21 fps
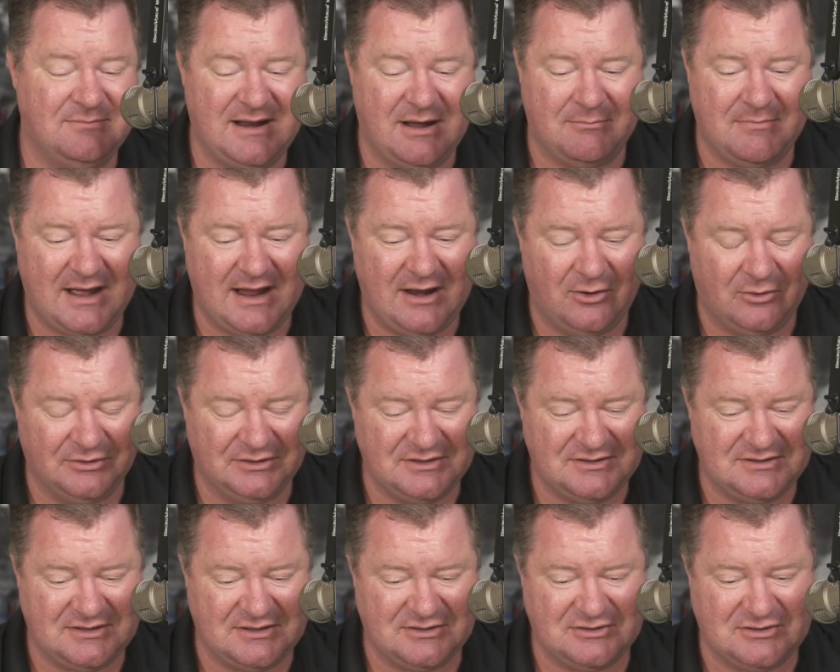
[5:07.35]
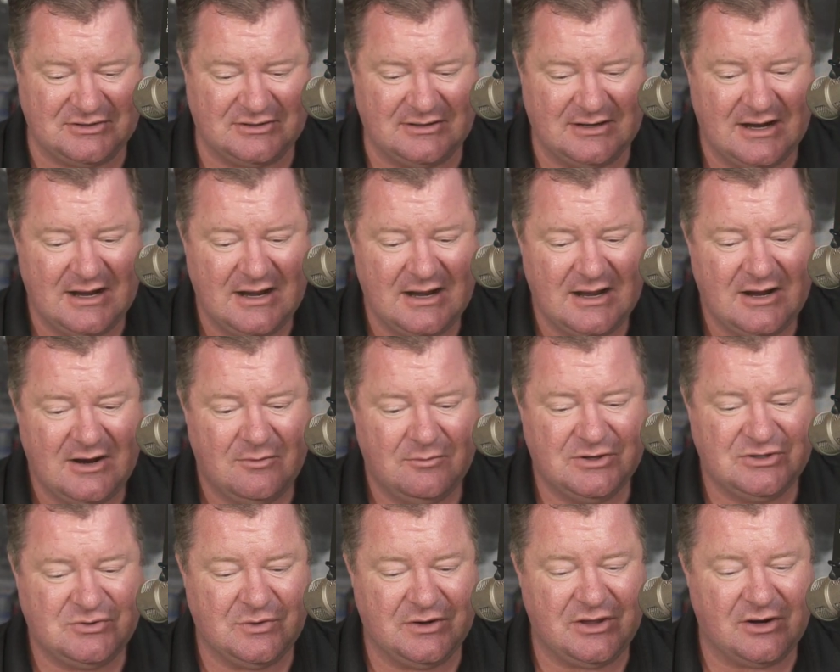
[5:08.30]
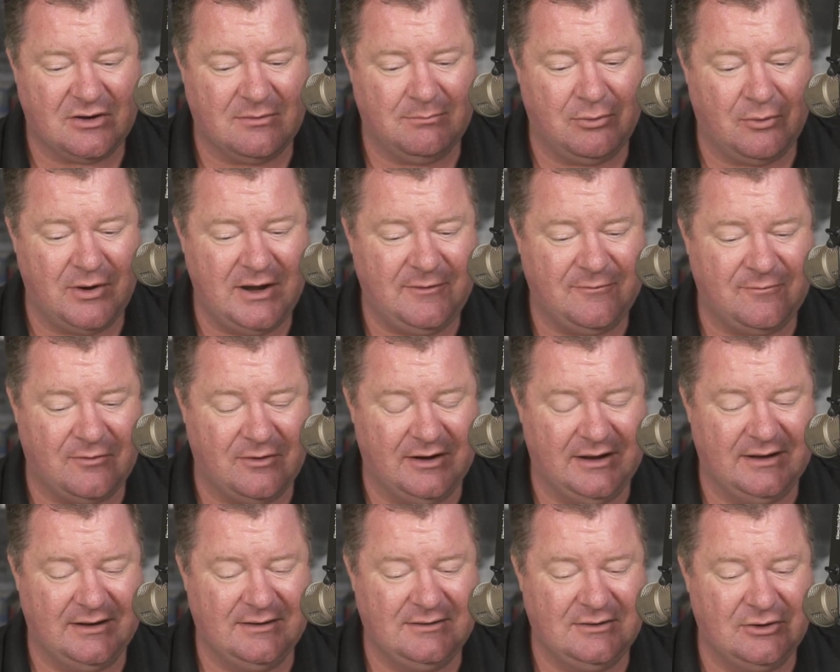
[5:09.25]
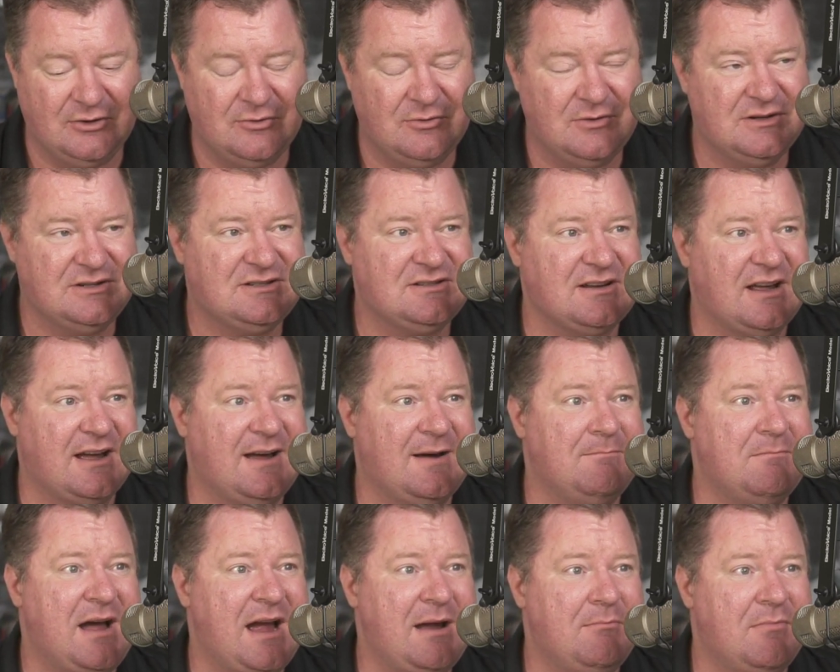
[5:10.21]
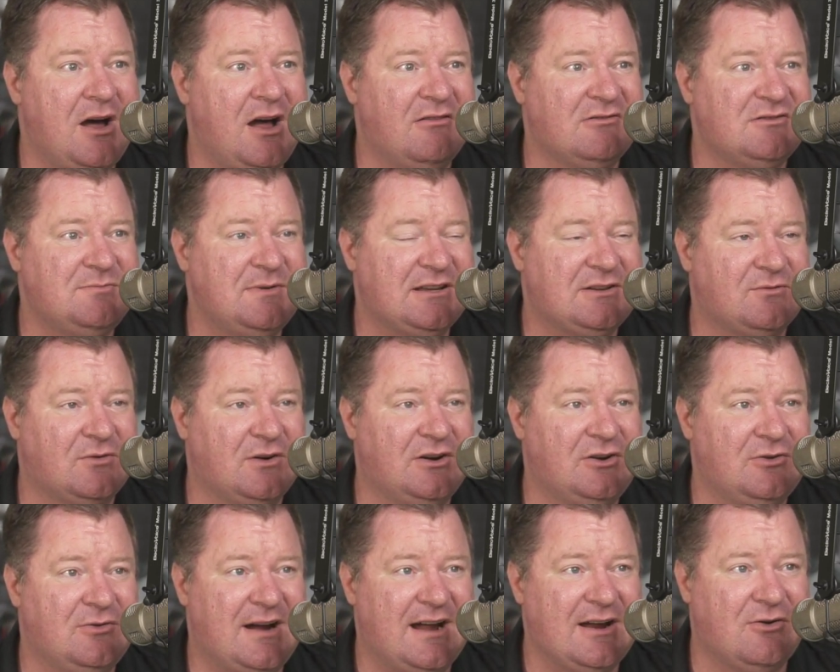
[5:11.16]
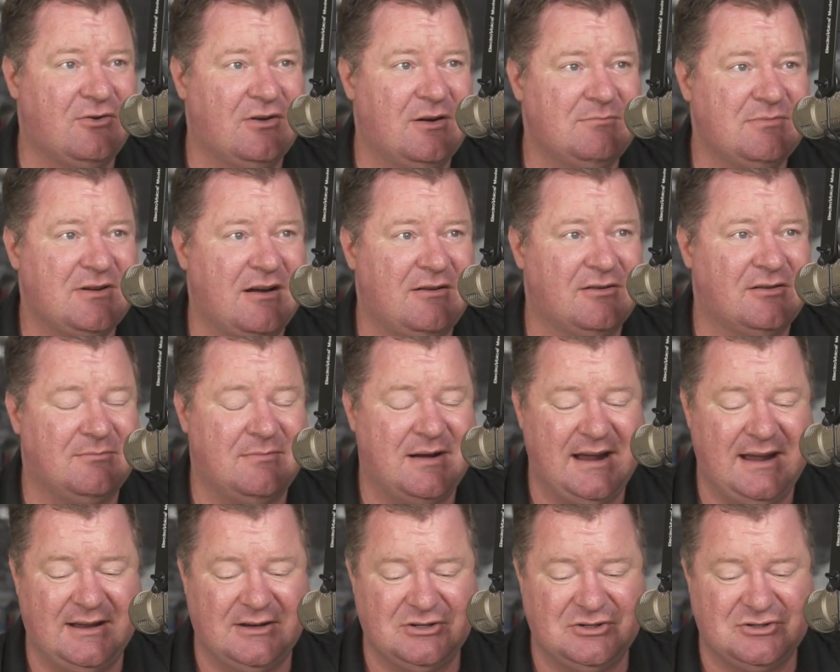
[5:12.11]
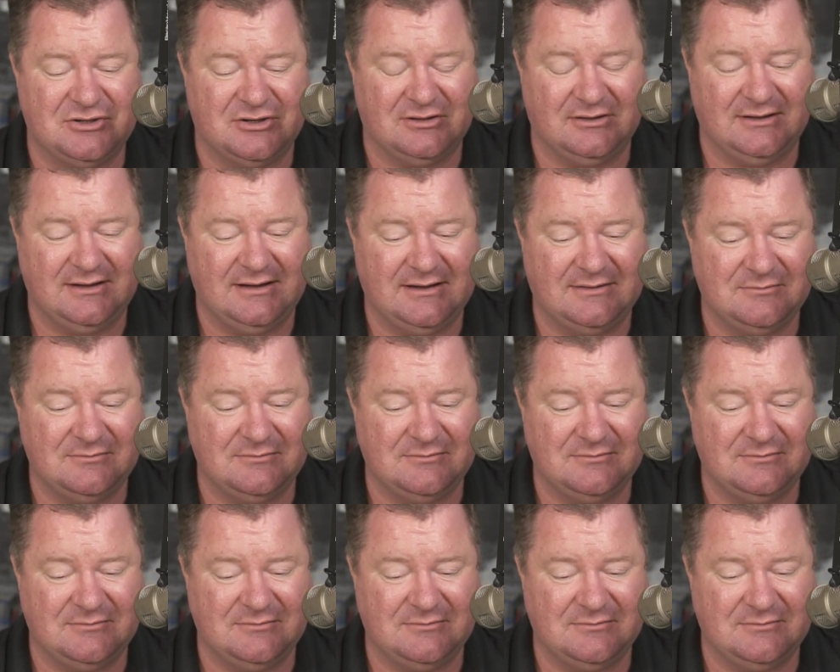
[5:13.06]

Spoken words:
Now, my oldest sister was with her boyfriend, who was my mom's best friend, who I grew up calling her my Aunt Shirley.